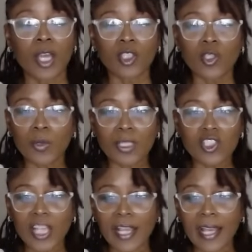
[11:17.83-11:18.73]
You want to
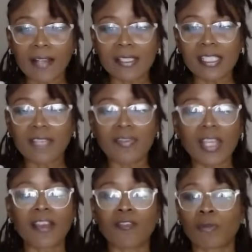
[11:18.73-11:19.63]
check out and see if they
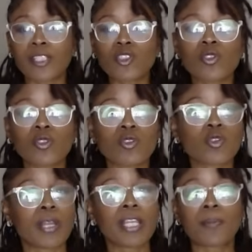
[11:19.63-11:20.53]
have registered
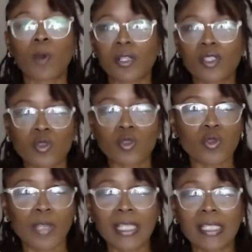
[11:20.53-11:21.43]
trademarks or
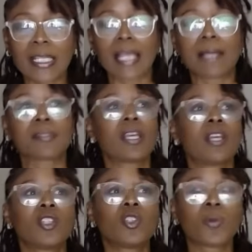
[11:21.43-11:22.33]
trade names.
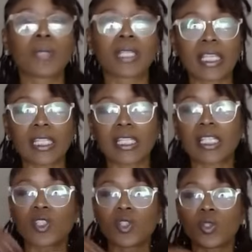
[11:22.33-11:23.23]
You don't want to get
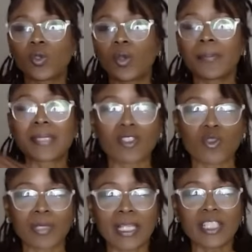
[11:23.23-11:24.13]
into a business
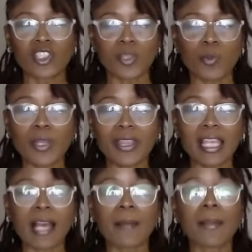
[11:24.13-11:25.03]
relationship with
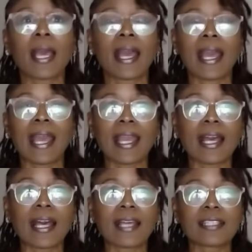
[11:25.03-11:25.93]
them
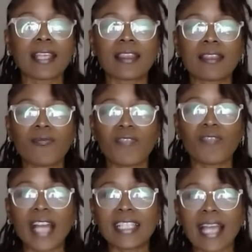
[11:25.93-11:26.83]
and
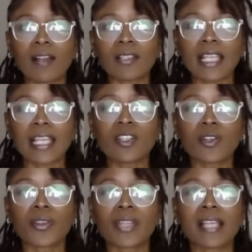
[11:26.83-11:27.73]
find out
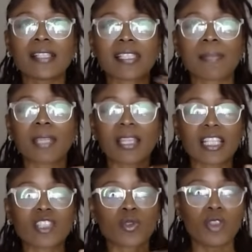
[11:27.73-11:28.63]
later that some of the
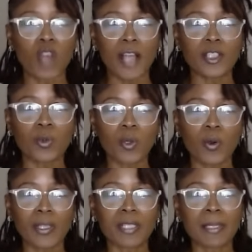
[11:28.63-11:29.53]
things you thought you were
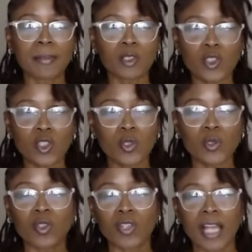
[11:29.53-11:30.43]
going to be able to do,
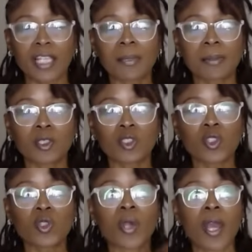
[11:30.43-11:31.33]
you're not going to be able to
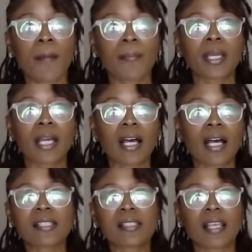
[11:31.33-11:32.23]
do
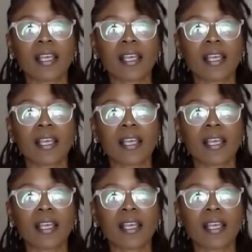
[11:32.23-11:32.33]
because